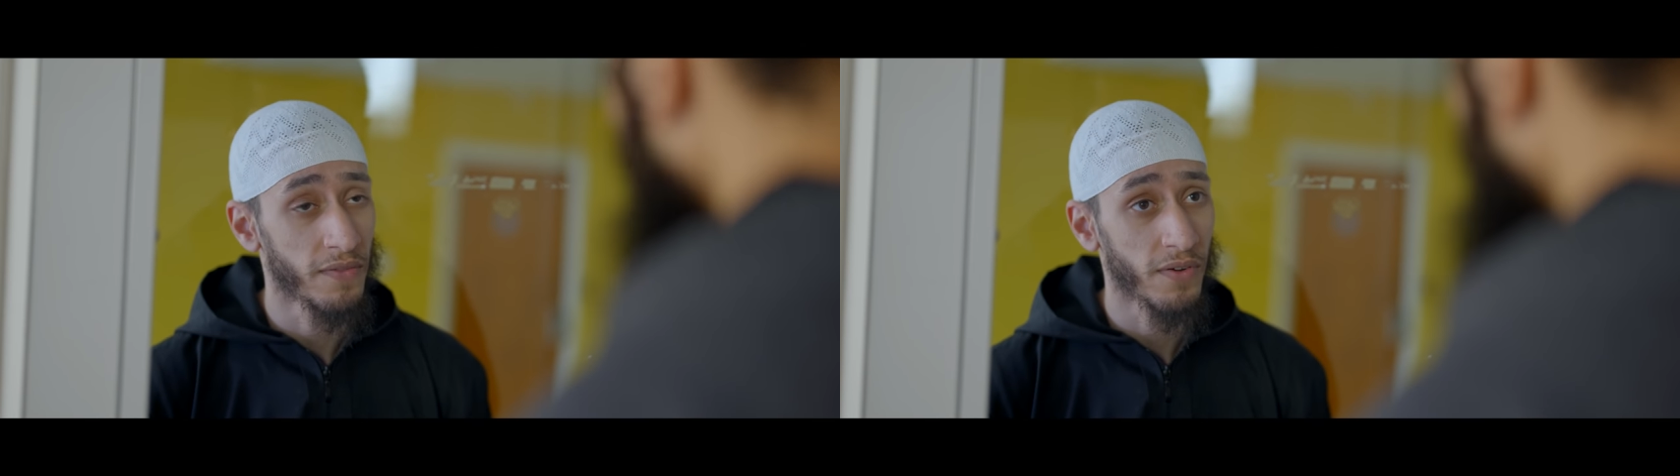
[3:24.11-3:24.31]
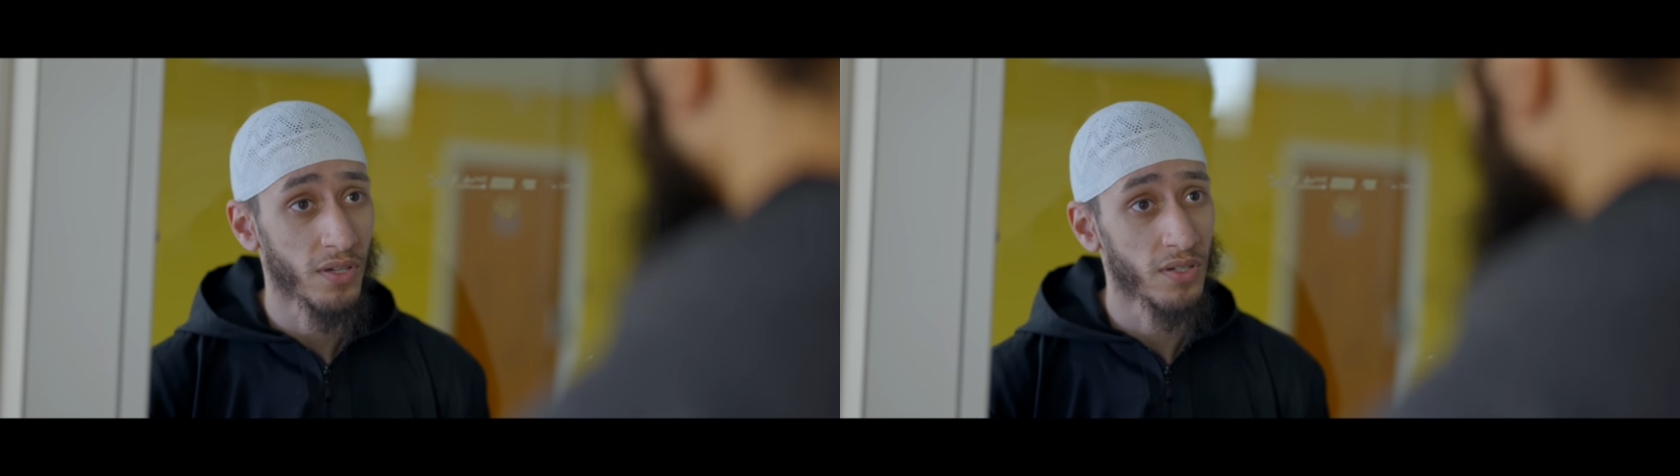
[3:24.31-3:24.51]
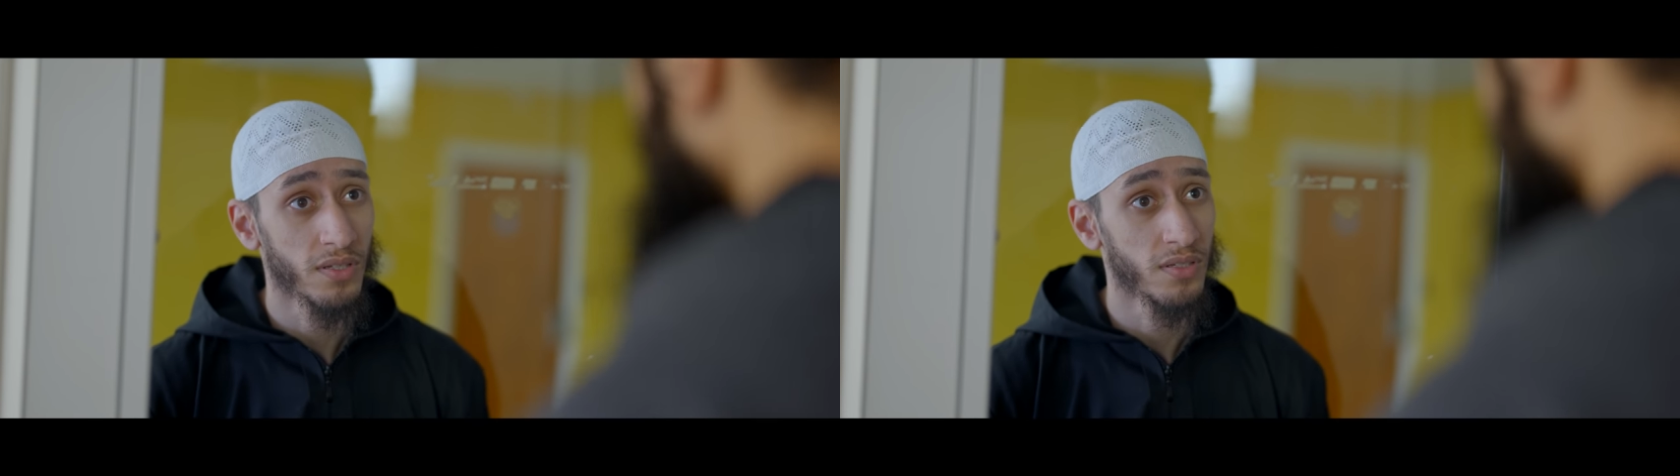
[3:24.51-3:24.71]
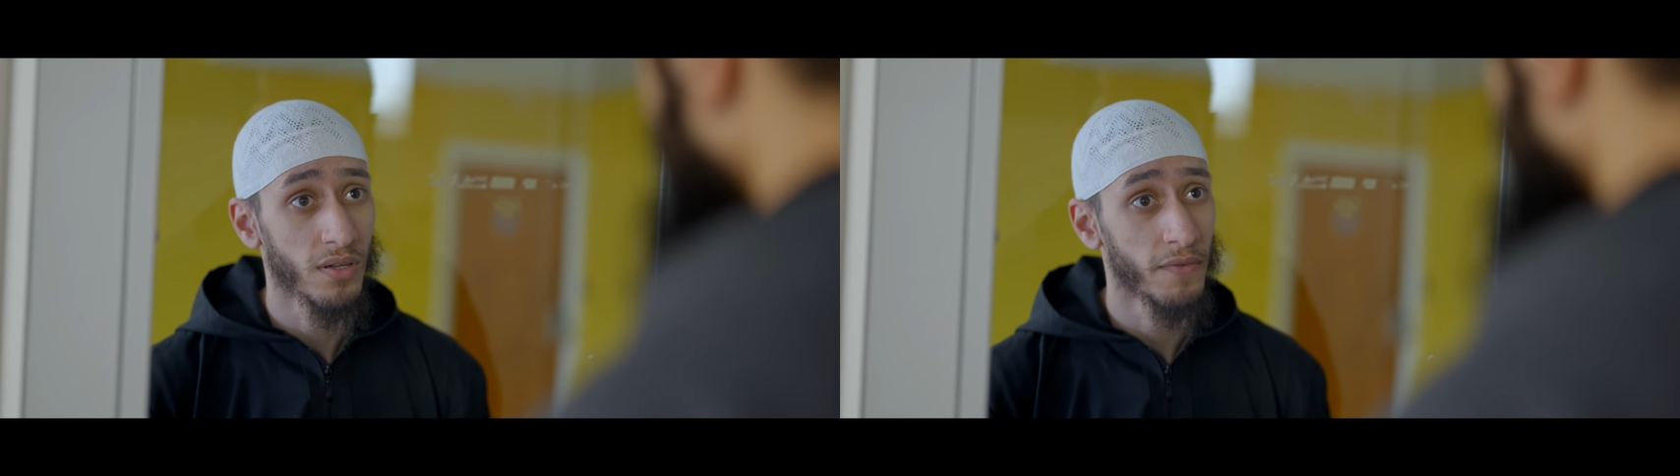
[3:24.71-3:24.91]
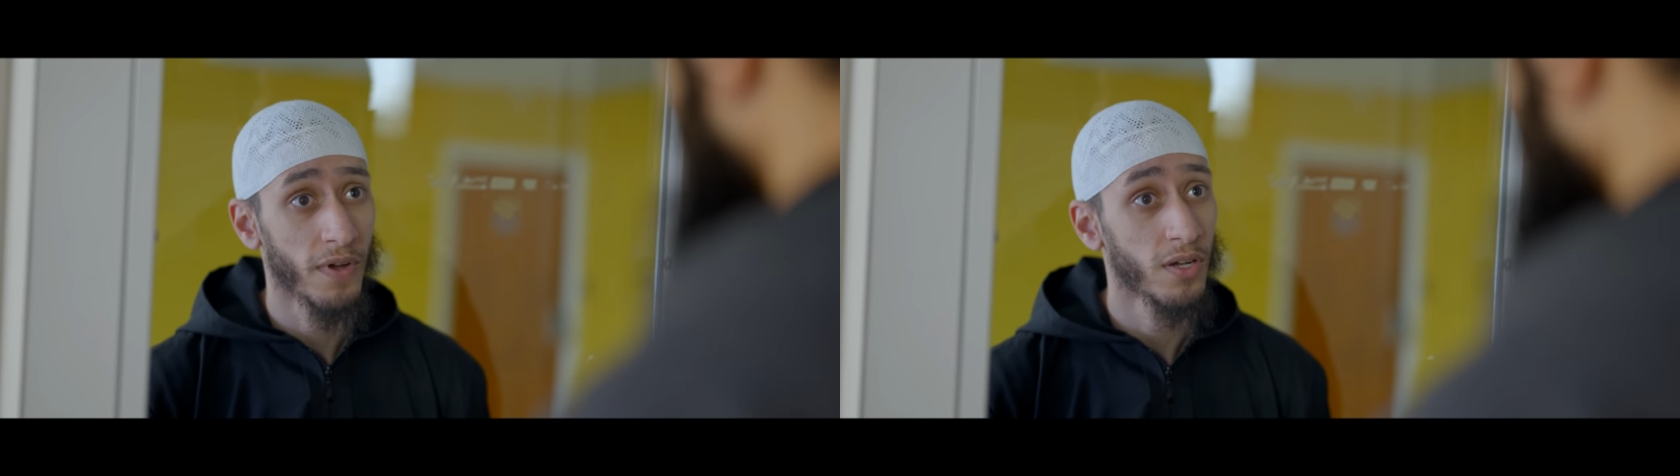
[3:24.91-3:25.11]
if I
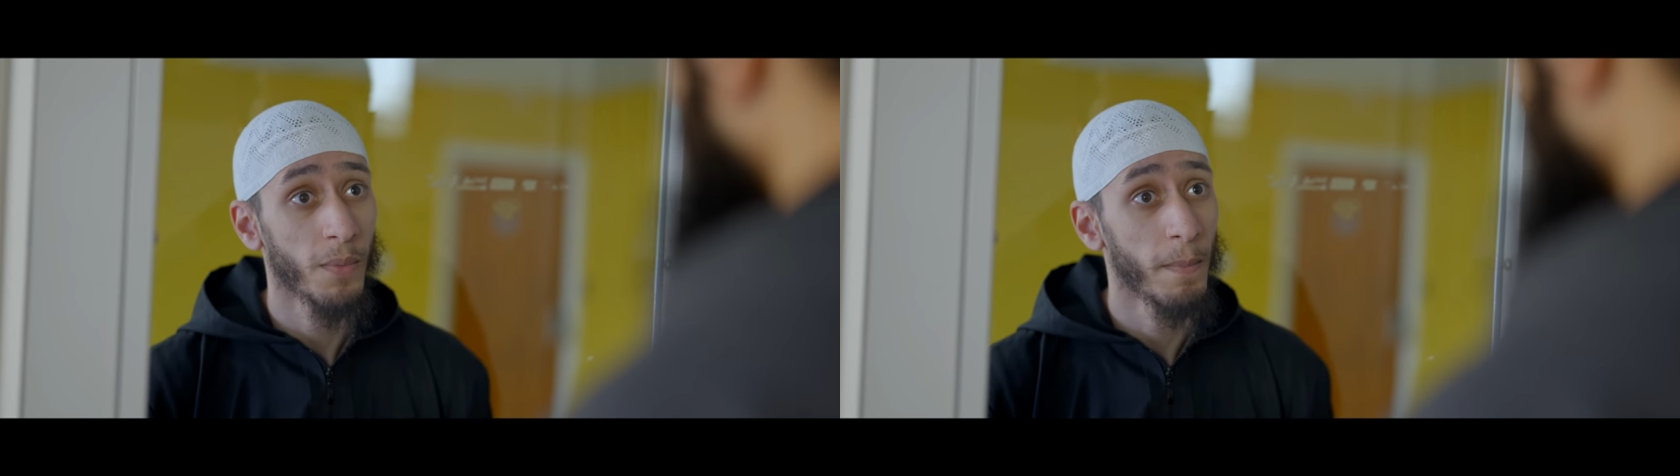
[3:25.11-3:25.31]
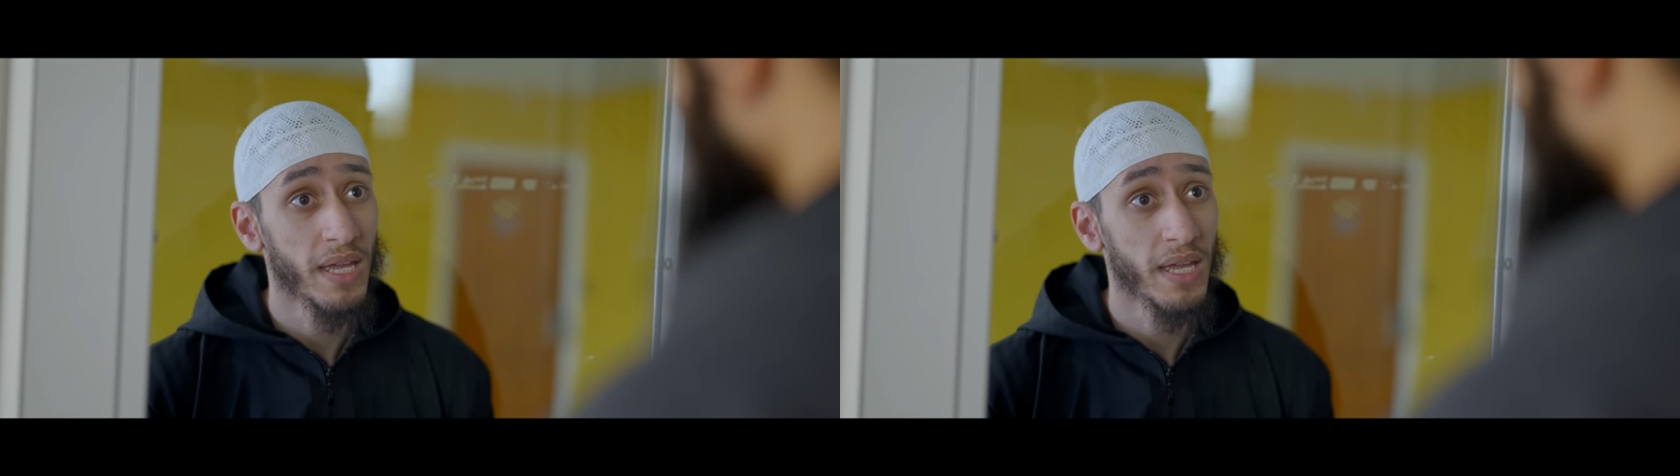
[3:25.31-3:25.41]
couldn't